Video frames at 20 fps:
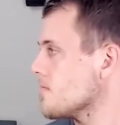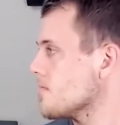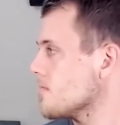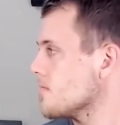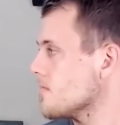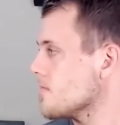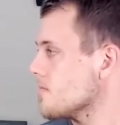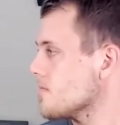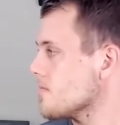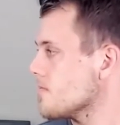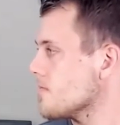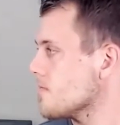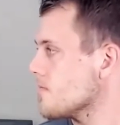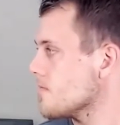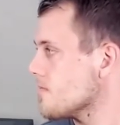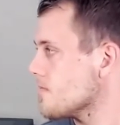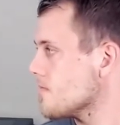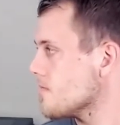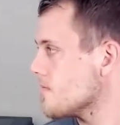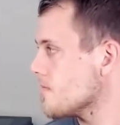
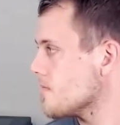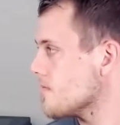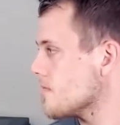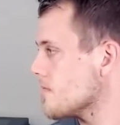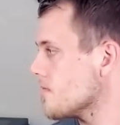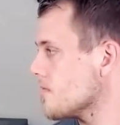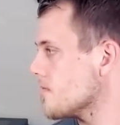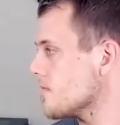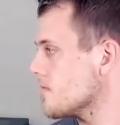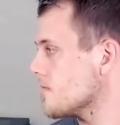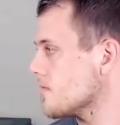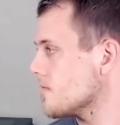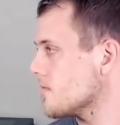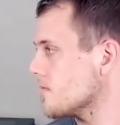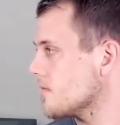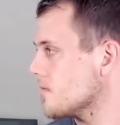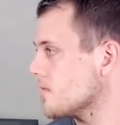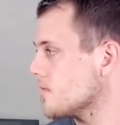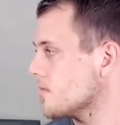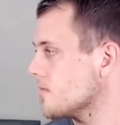
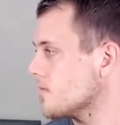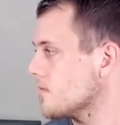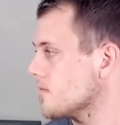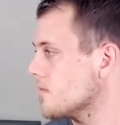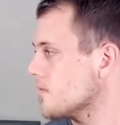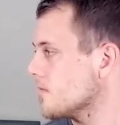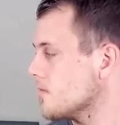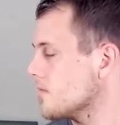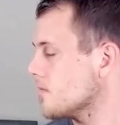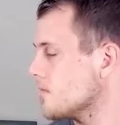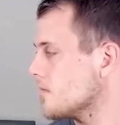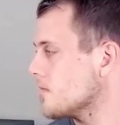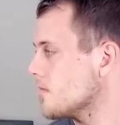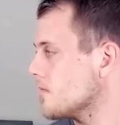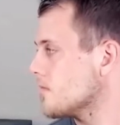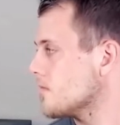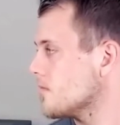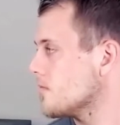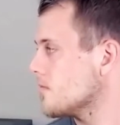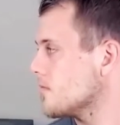
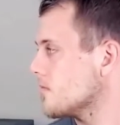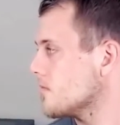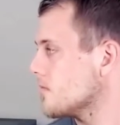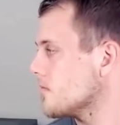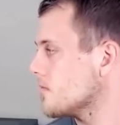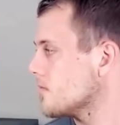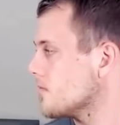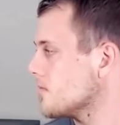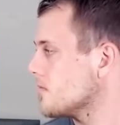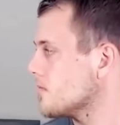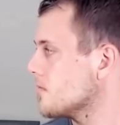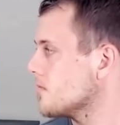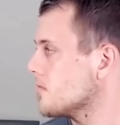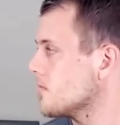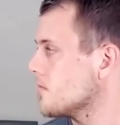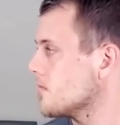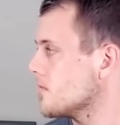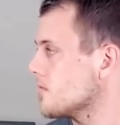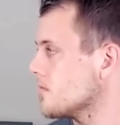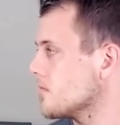
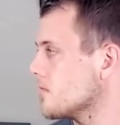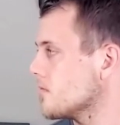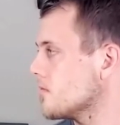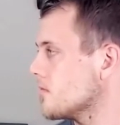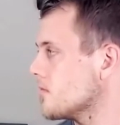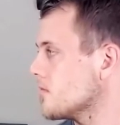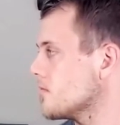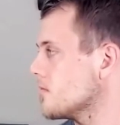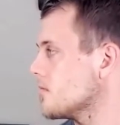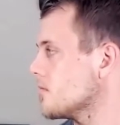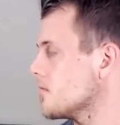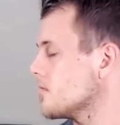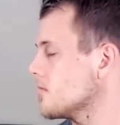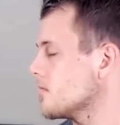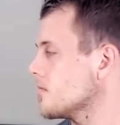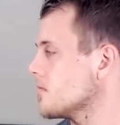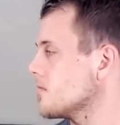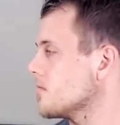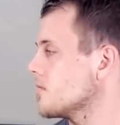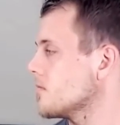
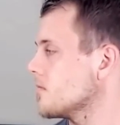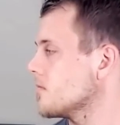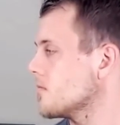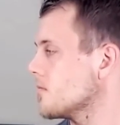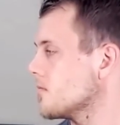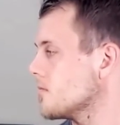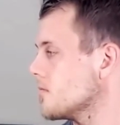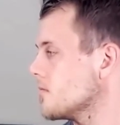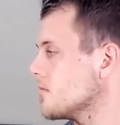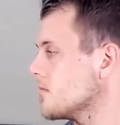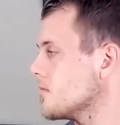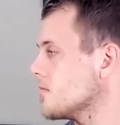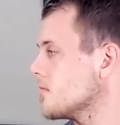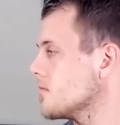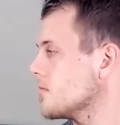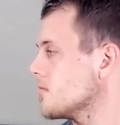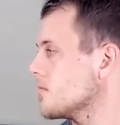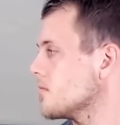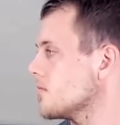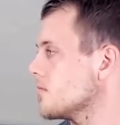
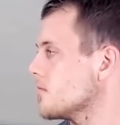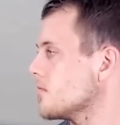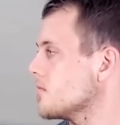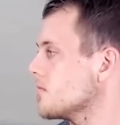This person isn't speaking.